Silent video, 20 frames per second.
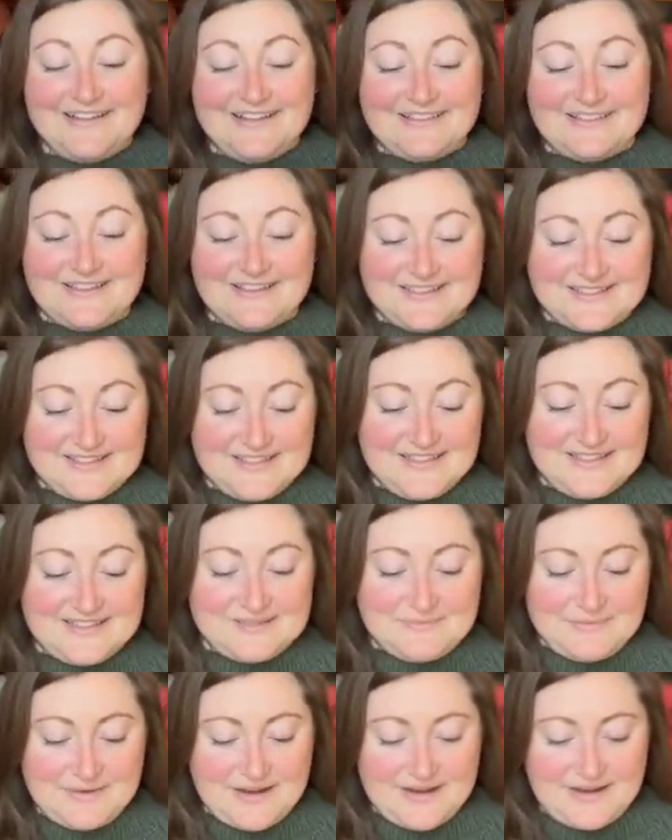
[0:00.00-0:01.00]
This is
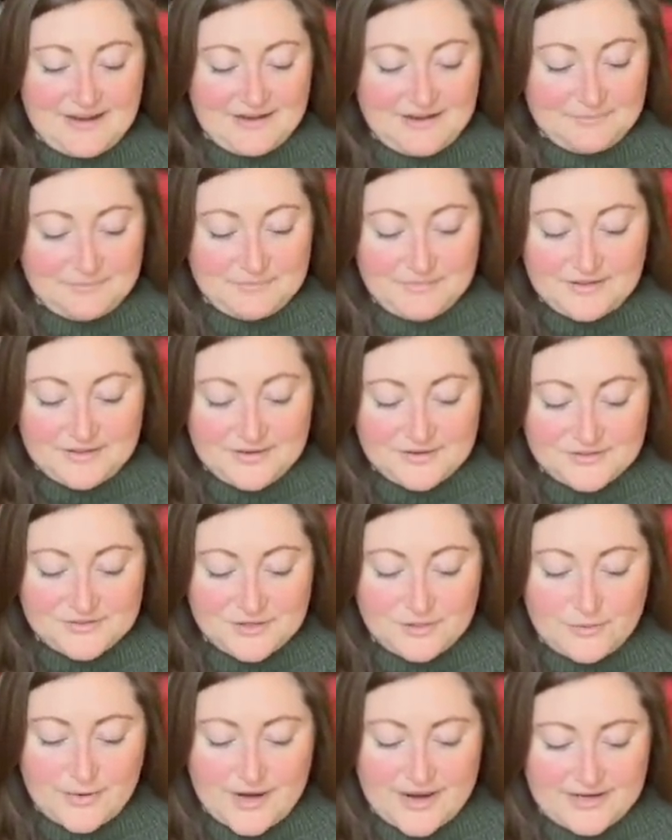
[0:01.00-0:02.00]
there's no
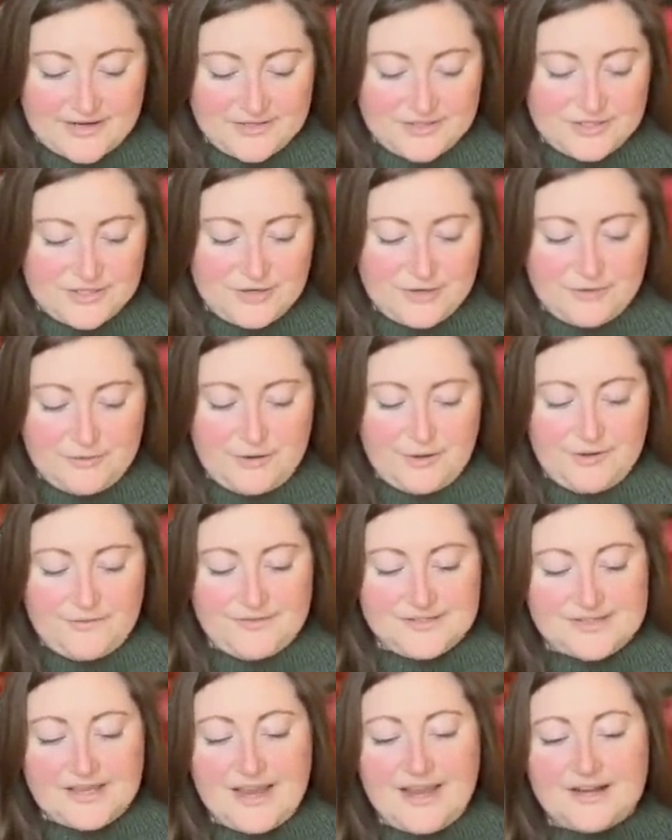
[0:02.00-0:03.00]
way I can show you all of
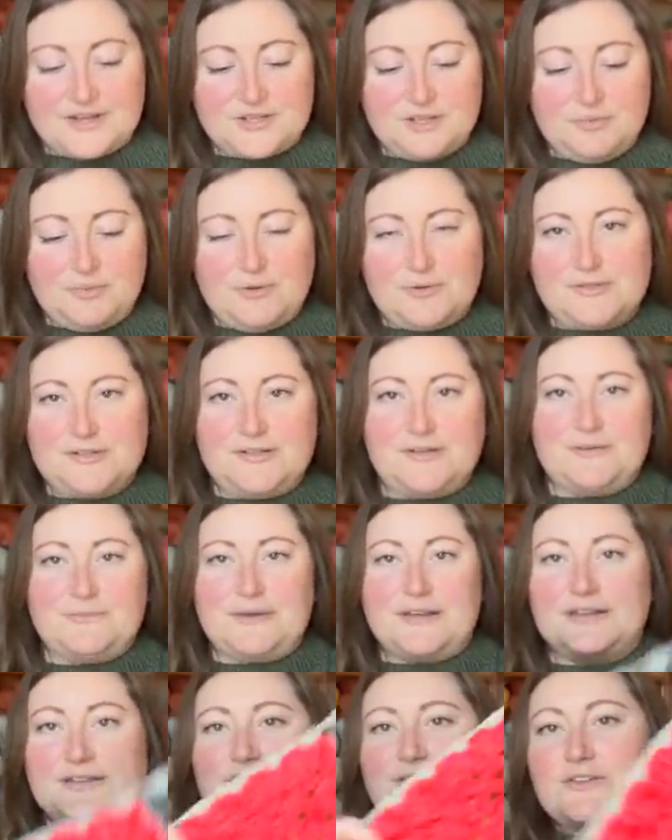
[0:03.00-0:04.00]
this. I actually posted it on my
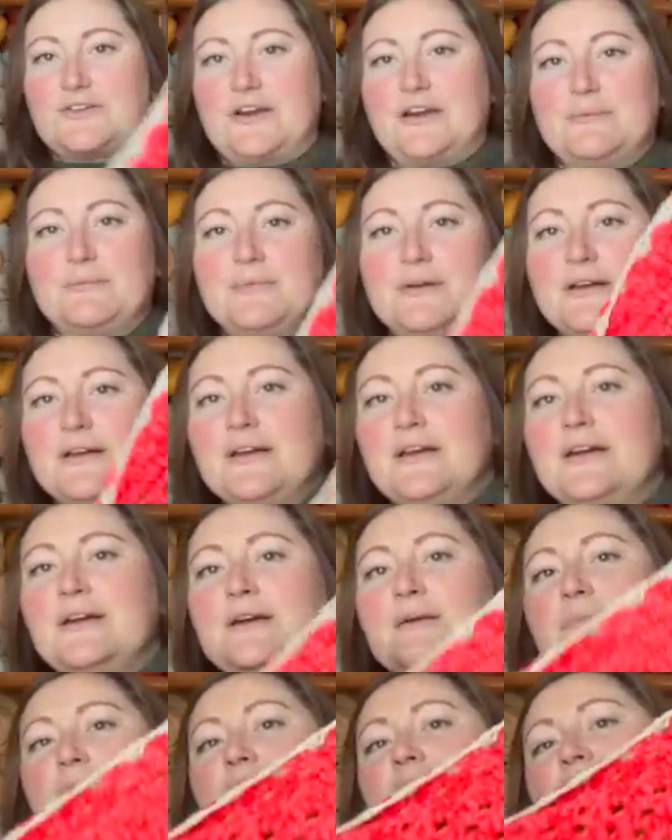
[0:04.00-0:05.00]
Instagram,
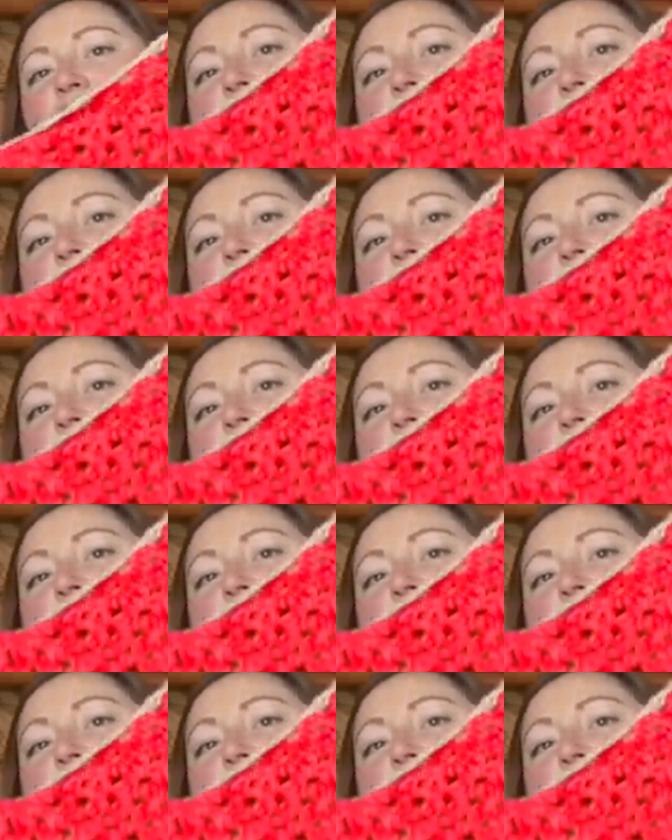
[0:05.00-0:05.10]
but this